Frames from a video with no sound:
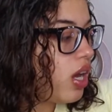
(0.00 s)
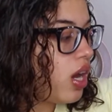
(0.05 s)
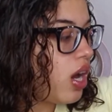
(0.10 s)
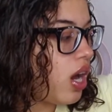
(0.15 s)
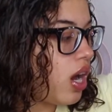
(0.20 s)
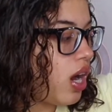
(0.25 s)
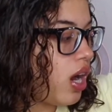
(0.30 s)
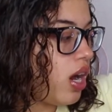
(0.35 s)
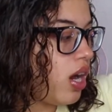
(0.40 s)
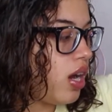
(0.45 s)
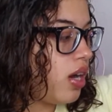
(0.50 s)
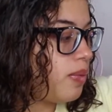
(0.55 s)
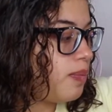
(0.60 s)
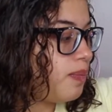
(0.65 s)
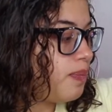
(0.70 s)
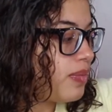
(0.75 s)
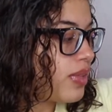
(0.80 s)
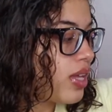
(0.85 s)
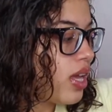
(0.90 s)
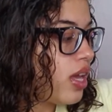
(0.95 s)

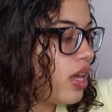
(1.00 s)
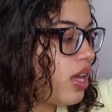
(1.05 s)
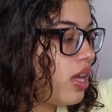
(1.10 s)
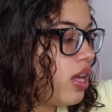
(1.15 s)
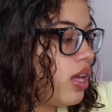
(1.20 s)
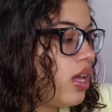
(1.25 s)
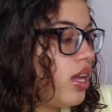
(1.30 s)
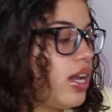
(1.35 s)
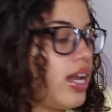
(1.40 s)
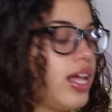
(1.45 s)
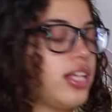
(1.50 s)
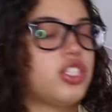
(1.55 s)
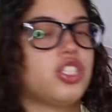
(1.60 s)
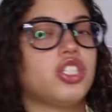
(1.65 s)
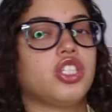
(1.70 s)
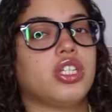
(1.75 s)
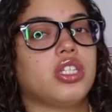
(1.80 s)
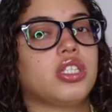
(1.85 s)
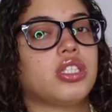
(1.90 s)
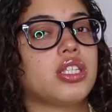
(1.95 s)

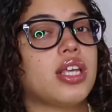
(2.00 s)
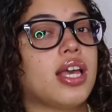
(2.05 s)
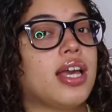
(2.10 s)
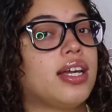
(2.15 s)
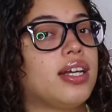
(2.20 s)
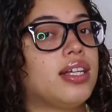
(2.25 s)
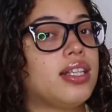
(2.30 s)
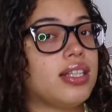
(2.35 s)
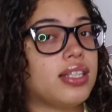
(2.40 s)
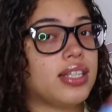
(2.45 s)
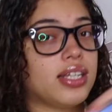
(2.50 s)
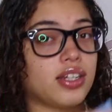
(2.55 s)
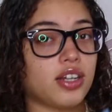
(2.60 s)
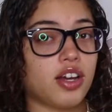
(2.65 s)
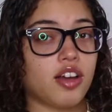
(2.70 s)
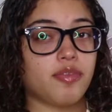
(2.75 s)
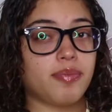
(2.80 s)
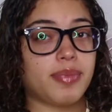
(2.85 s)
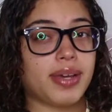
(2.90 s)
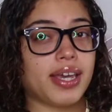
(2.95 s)
Let's just clean
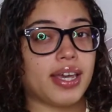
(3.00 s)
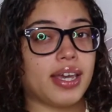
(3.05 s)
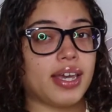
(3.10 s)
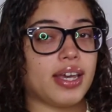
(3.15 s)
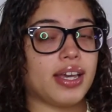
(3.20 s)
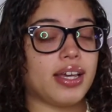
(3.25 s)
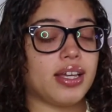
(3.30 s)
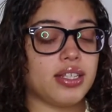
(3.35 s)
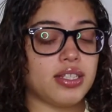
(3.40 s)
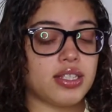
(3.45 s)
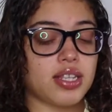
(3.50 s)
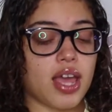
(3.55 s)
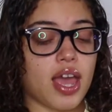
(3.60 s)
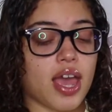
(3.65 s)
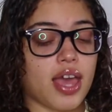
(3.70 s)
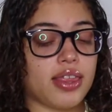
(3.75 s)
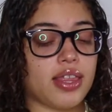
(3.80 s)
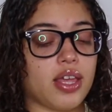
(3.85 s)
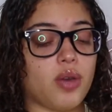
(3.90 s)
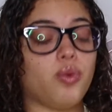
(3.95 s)
off my hands
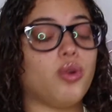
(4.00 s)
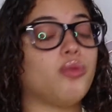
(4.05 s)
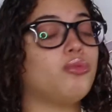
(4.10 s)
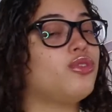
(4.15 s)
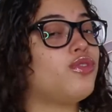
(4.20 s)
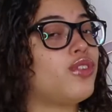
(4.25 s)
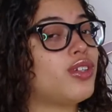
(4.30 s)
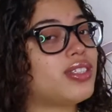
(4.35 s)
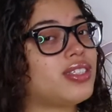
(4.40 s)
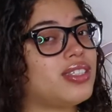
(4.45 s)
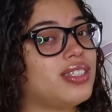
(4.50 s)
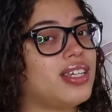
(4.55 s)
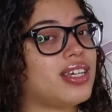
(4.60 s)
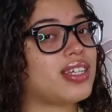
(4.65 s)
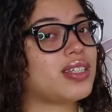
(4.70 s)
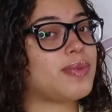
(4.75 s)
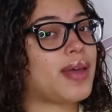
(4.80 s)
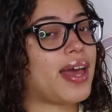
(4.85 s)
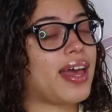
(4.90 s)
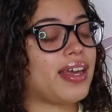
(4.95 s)
and then we'll move on to the
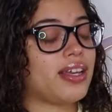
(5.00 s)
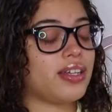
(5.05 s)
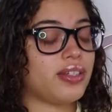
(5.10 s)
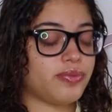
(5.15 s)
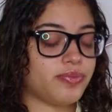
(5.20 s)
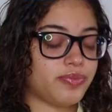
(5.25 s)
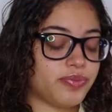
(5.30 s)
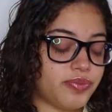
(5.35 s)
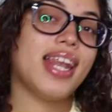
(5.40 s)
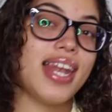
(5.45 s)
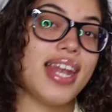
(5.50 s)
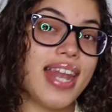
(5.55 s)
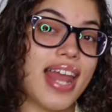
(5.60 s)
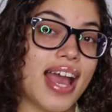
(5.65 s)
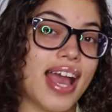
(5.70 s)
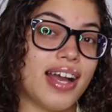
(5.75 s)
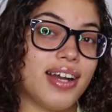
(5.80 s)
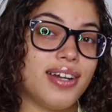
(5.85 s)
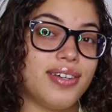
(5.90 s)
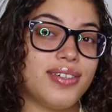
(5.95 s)
next bag.
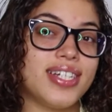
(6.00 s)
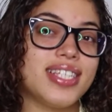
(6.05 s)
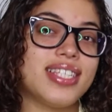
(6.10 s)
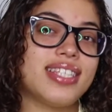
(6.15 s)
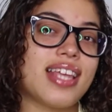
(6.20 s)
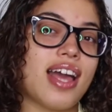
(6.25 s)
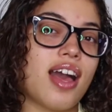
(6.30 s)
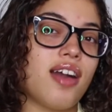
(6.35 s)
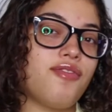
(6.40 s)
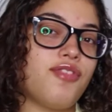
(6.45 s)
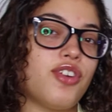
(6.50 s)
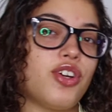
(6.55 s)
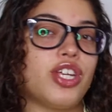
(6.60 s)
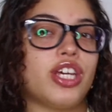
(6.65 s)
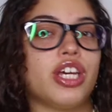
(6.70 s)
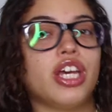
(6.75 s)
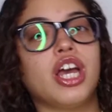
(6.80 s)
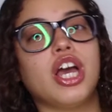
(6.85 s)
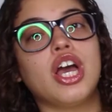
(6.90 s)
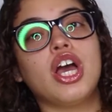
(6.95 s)
Now it's time for
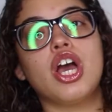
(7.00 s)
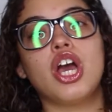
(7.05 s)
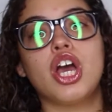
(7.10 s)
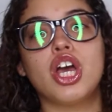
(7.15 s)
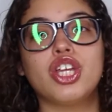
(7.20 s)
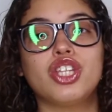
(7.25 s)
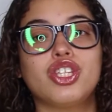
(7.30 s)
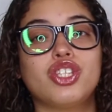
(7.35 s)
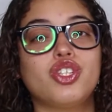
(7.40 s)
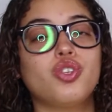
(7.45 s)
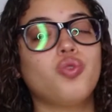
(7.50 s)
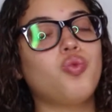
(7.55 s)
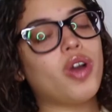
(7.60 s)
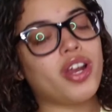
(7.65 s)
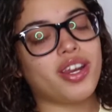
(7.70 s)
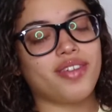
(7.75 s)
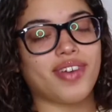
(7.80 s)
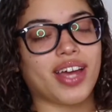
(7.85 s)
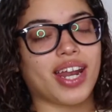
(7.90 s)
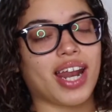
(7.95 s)
the
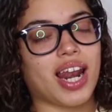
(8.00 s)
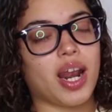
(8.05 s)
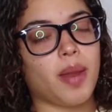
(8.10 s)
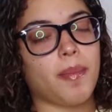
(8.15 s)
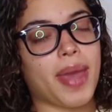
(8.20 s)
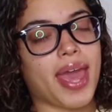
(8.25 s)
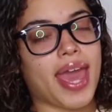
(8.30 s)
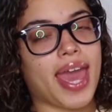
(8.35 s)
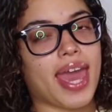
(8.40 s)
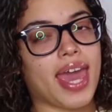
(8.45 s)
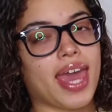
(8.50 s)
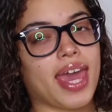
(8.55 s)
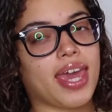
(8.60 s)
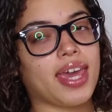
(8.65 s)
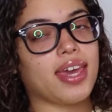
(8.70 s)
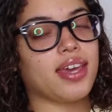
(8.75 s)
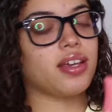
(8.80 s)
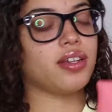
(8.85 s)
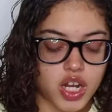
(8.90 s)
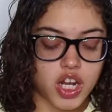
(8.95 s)
$25
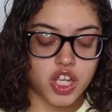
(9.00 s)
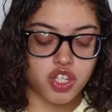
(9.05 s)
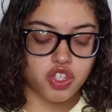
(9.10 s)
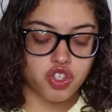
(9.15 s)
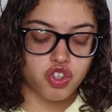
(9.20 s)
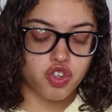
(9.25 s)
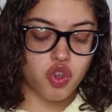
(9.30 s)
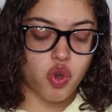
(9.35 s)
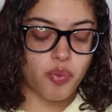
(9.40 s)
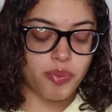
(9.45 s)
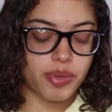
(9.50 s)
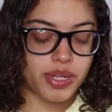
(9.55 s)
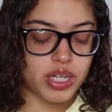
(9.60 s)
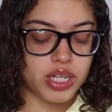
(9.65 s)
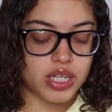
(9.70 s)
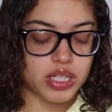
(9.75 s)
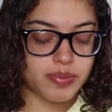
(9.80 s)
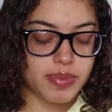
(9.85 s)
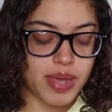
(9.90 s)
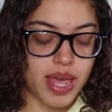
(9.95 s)
bag. Let's just open
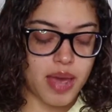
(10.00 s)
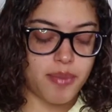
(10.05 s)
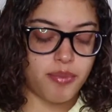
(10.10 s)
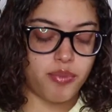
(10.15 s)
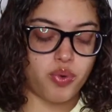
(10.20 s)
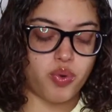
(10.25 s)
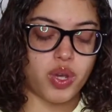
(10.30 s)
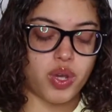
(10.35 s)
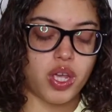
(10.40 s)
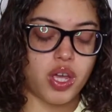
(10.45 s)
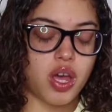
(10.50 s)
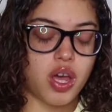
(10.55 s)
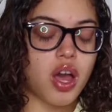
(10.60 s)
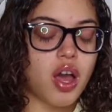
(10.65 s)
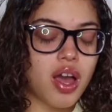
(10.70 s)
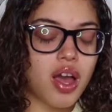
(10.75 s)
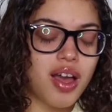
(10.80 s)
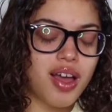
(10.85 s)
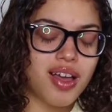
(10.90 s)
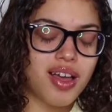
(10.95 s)
this bad boy
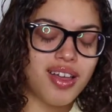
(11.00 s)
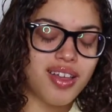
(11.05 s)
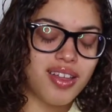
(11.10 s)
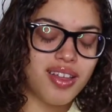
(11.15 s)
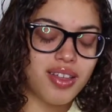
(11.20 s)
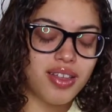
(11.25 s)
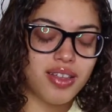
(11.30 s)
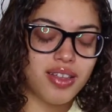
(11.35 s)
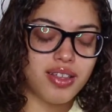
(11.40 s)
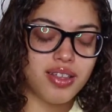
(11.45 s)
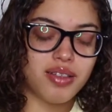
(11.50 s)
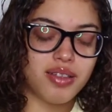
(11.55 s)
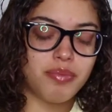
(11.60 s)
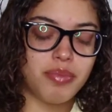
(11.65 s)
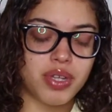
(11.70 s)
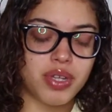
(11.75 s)
up.